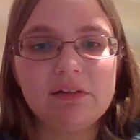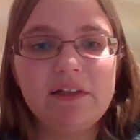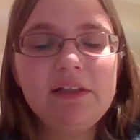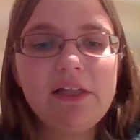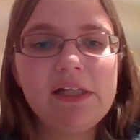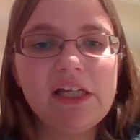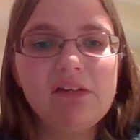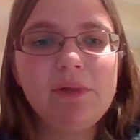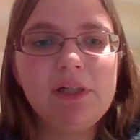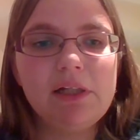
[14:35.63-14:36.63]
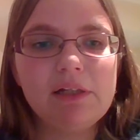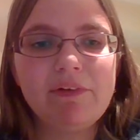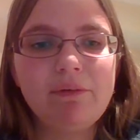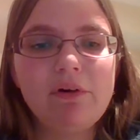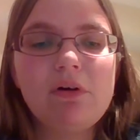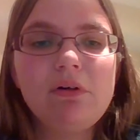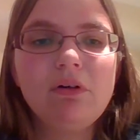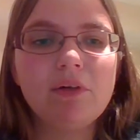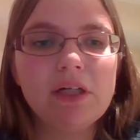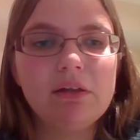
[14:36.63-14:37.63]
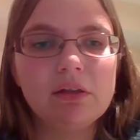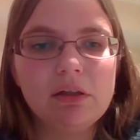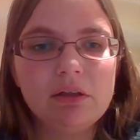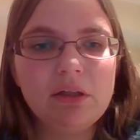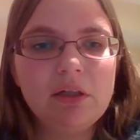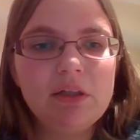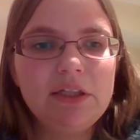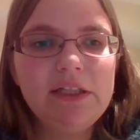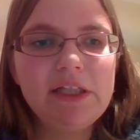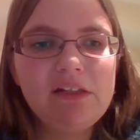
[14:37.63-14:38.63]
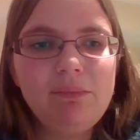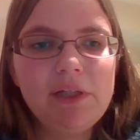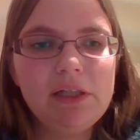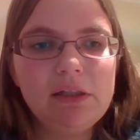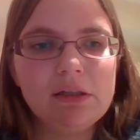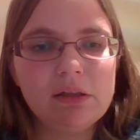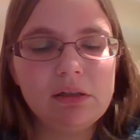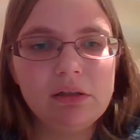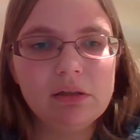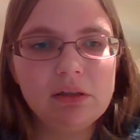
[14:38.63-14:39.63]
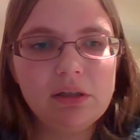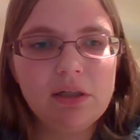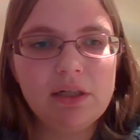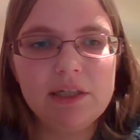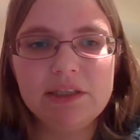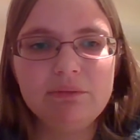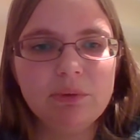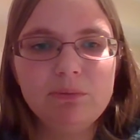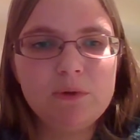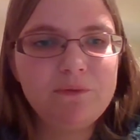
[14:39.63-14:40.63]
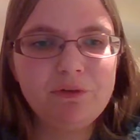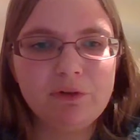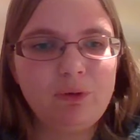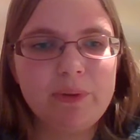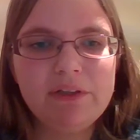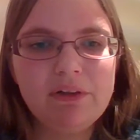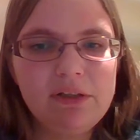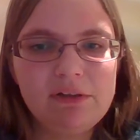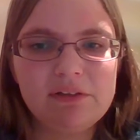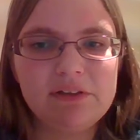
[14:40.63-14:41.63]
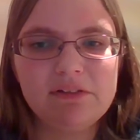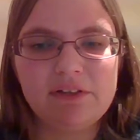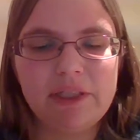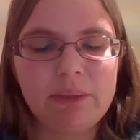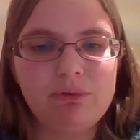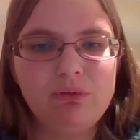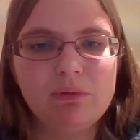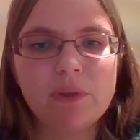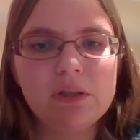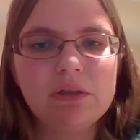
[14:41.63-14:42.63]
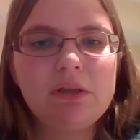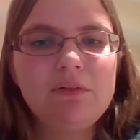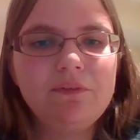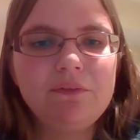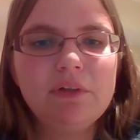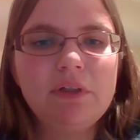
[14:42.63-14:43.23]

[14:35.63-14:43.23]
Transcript: I think they gave me, if I recall correctly, they gave me an EA and then removed her quickly because they decided I was doing well enough.